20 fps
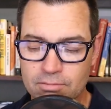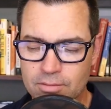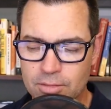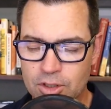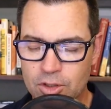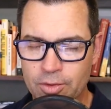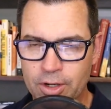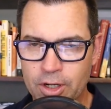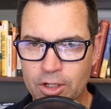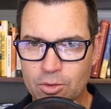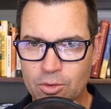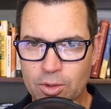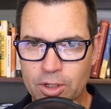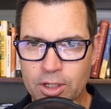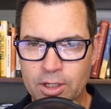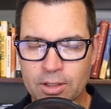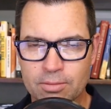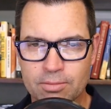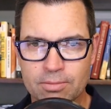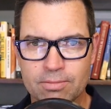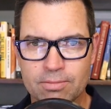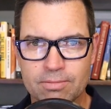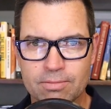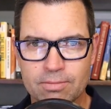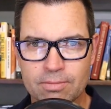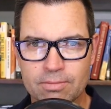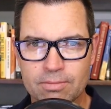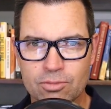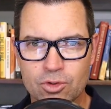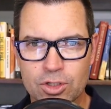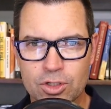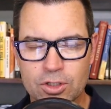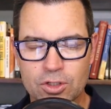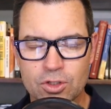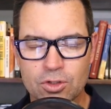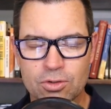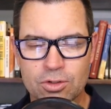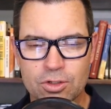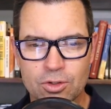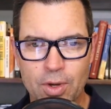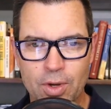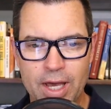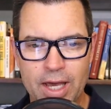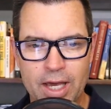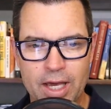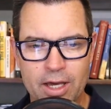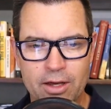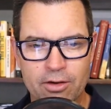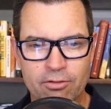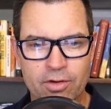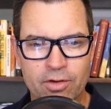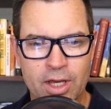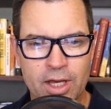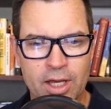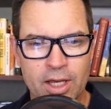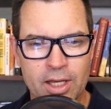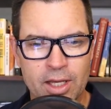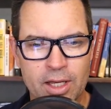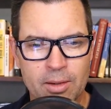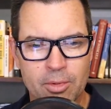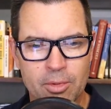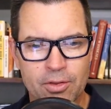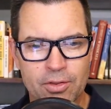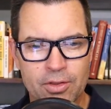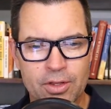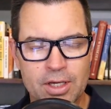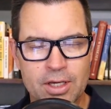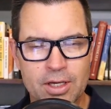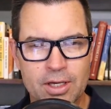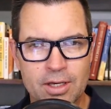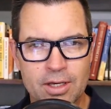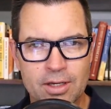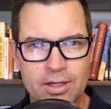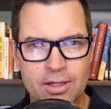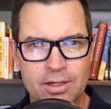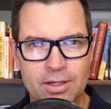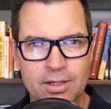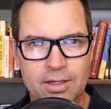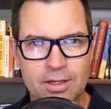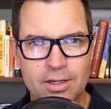been around a while, I'm pretty certain you have, but the